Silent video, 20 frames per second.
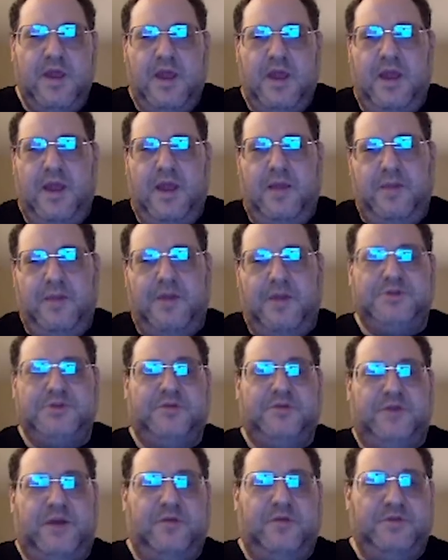a bunch
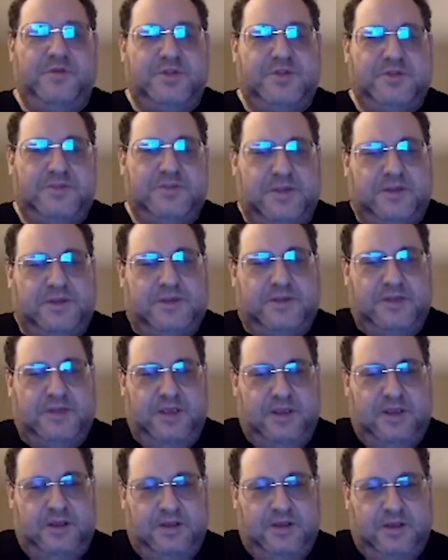of languages, but
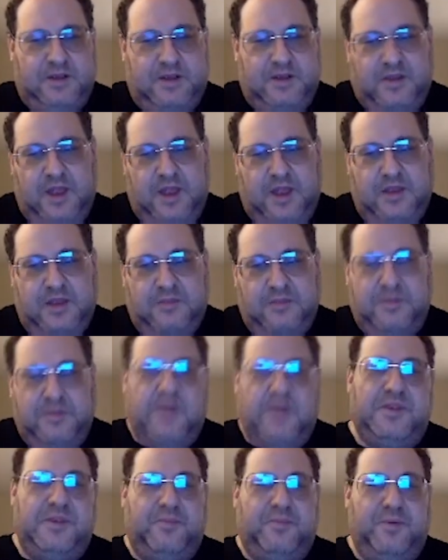it has the
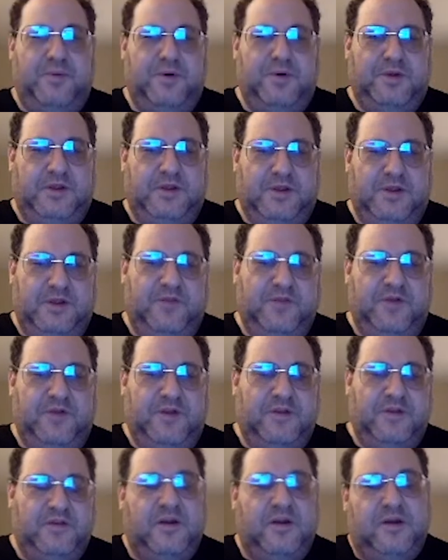best support and
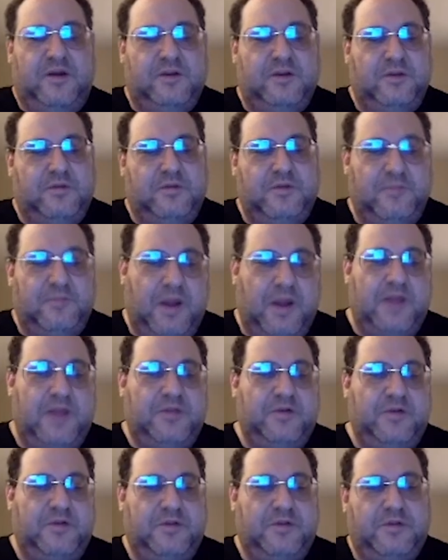definitely started with
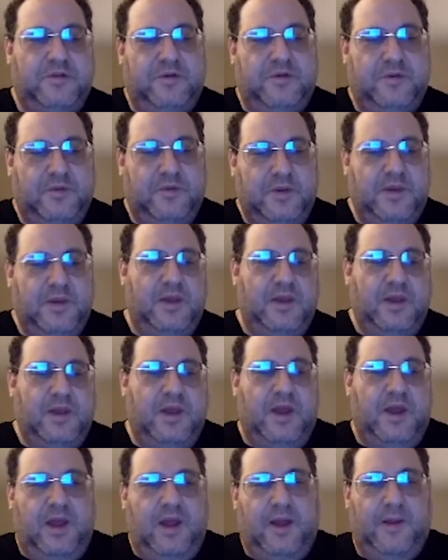Python. So
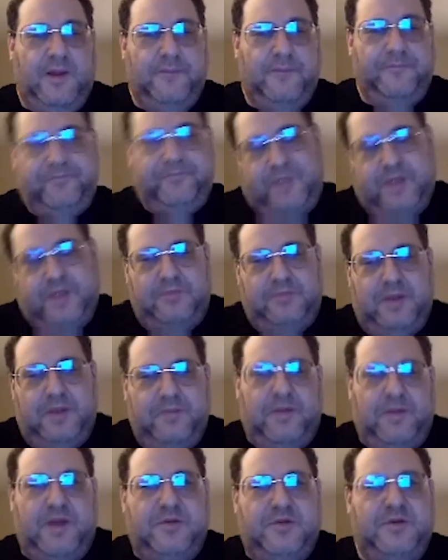and
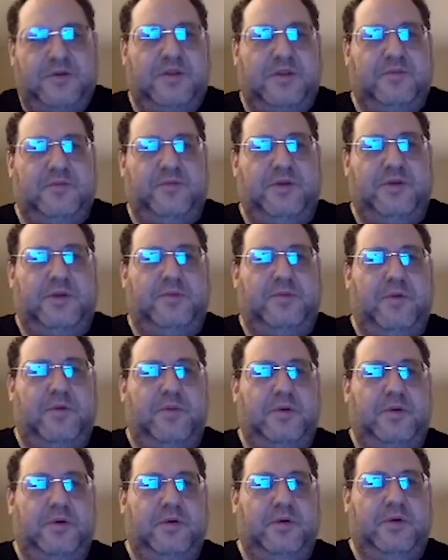Python is a pretty
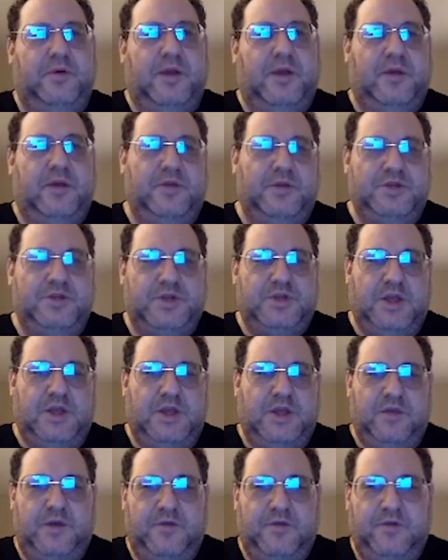popular language
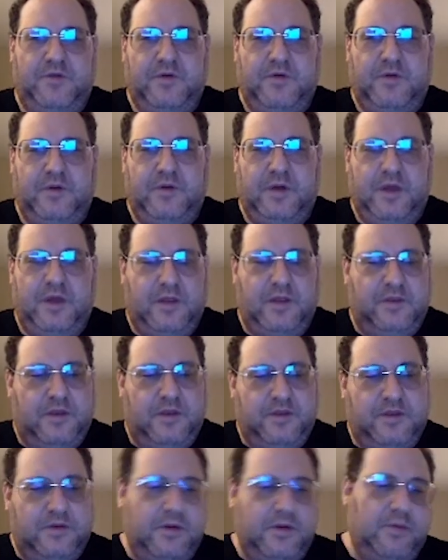anyway for the
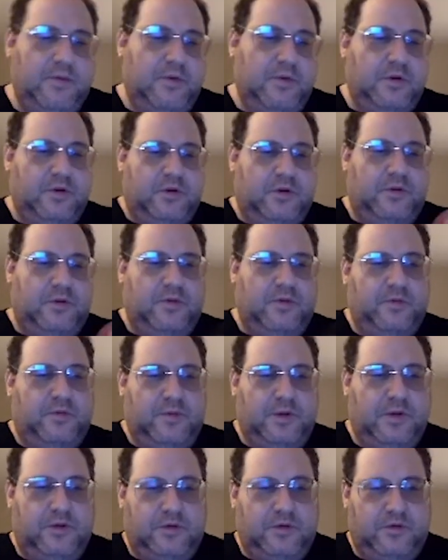SRE world, so
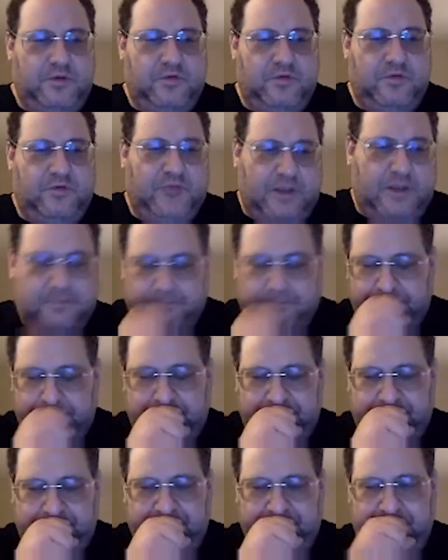we'll choose that.
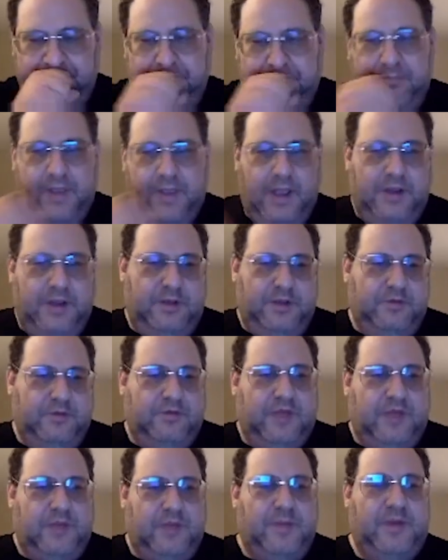And it uses
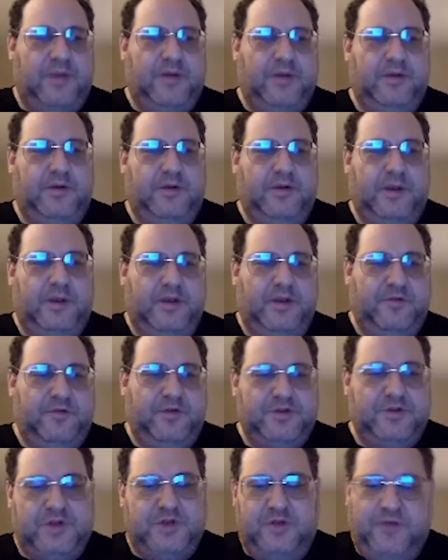IPy kernel in a
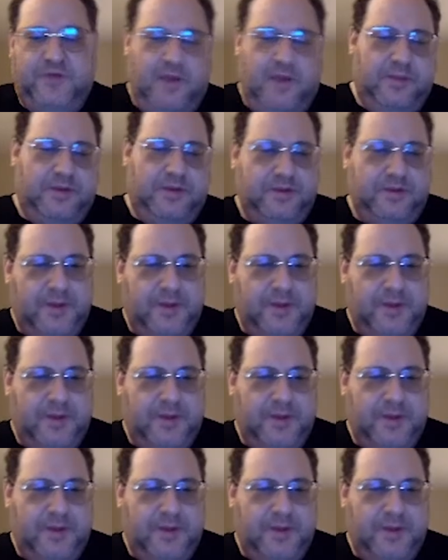virtual environment